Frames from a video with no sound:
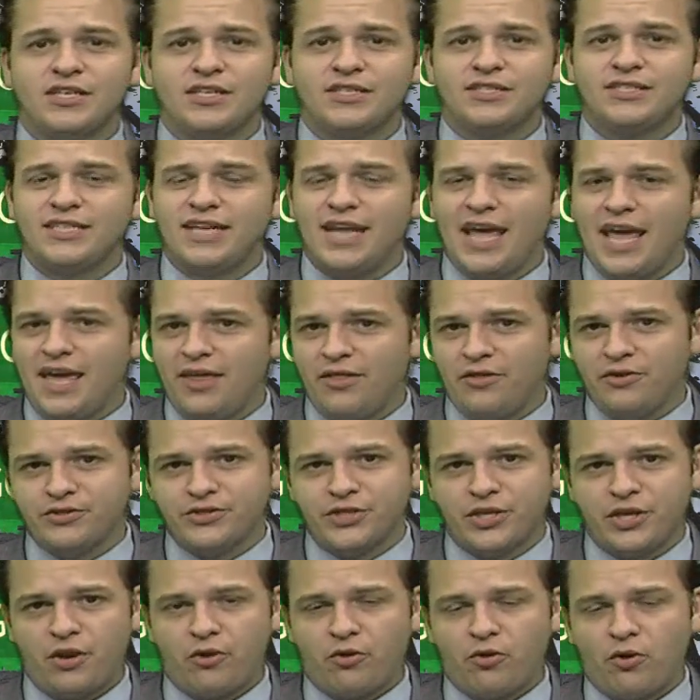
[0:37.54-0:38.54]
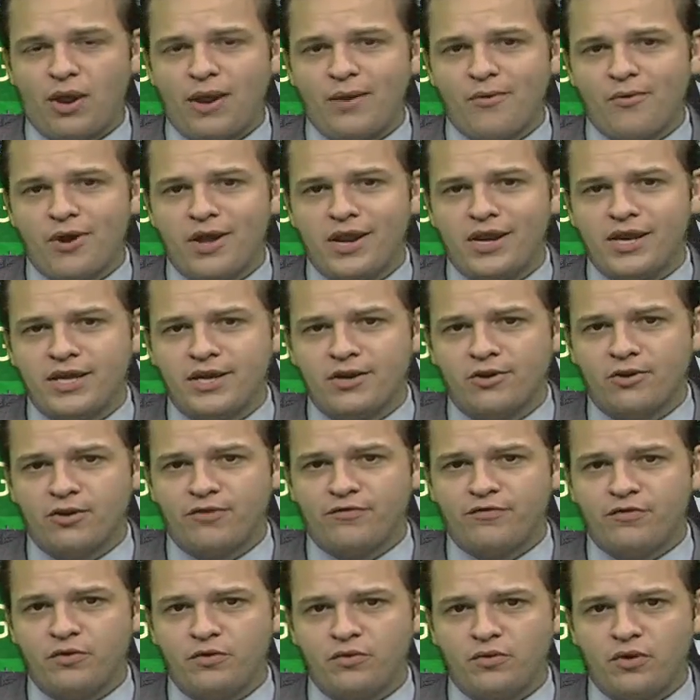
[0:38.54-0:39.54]
today looks like a great one here
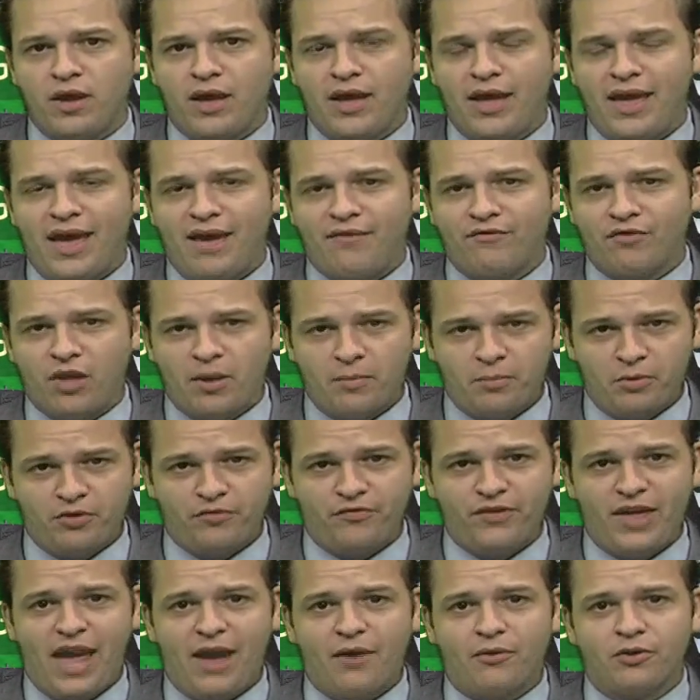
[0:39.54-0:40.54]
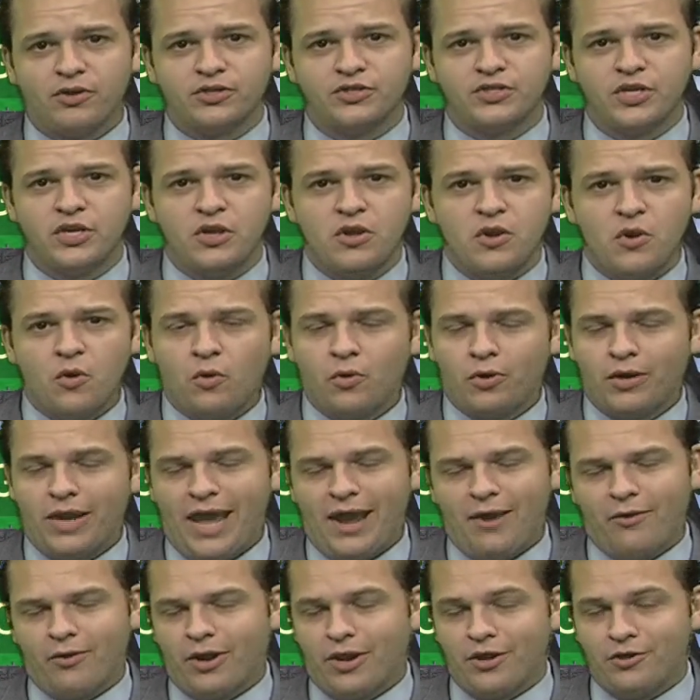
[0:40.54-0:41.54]
if you uh, have a couple of hours or an
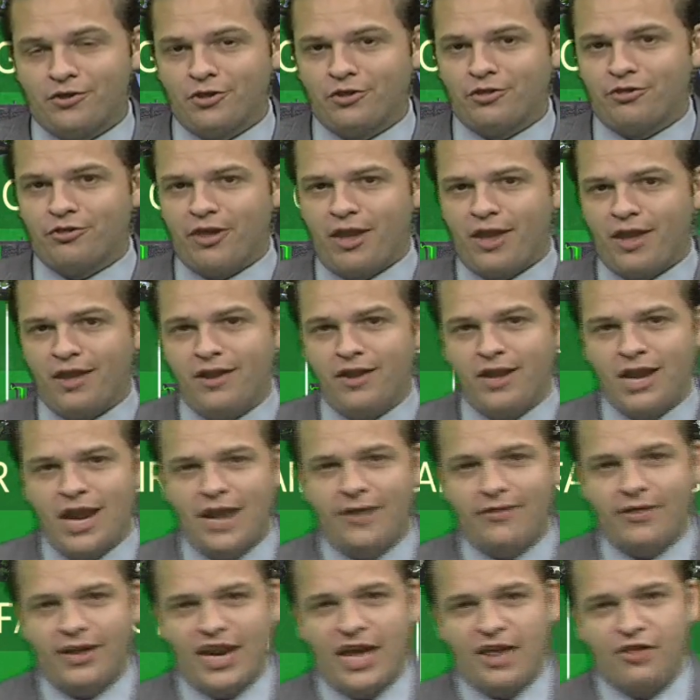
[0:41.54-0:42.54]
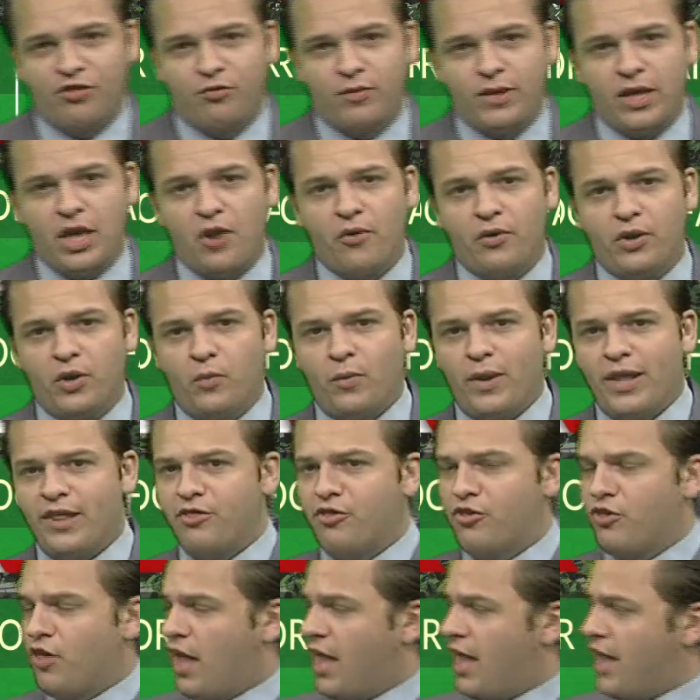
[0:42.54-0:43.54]
hour, I should say. And then as we go into
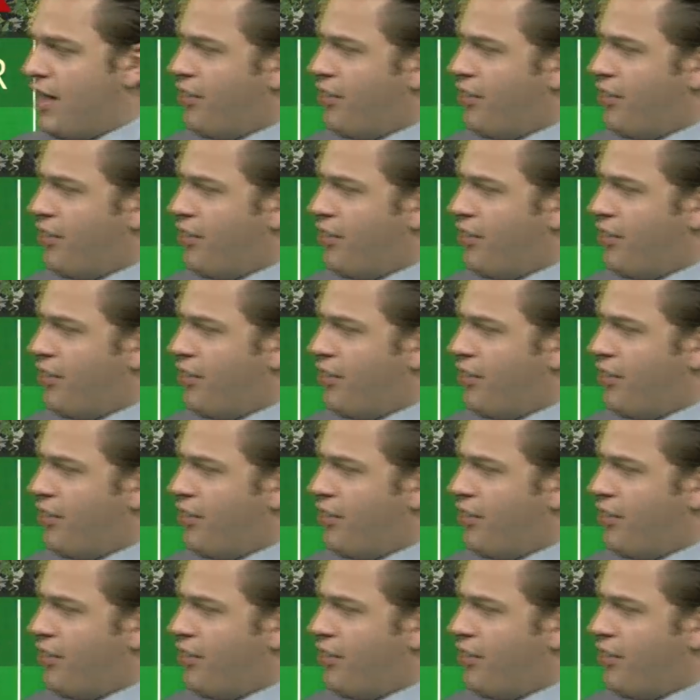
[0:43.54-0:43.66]
Wednesday and